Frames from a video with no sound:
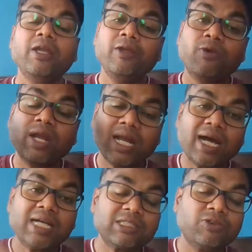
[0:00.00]
You can
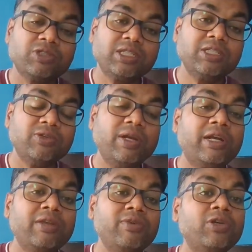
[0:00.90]
ask question to
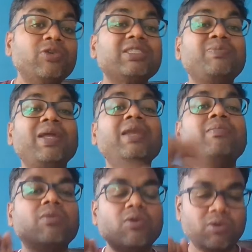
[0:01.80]
interview to explain
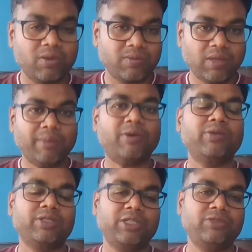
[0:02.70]
more about
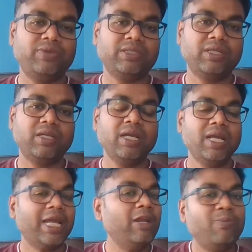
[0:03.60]
the situation.
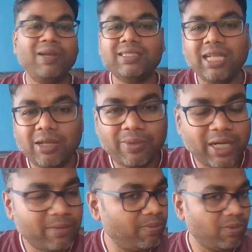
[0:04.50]
Can you please
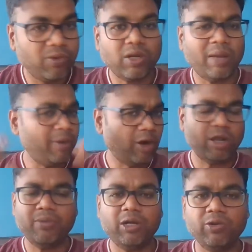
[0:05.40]
elaborate more? I'm not
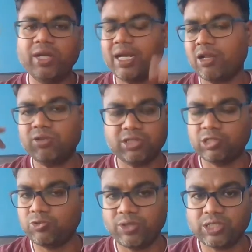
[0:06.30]
able to get on the
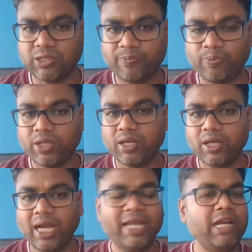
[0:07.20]
situation,
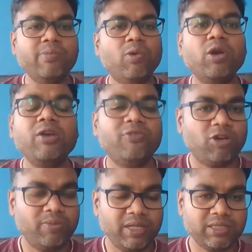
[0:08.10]
I need more
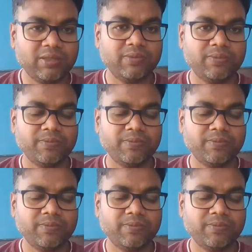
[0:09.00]
information.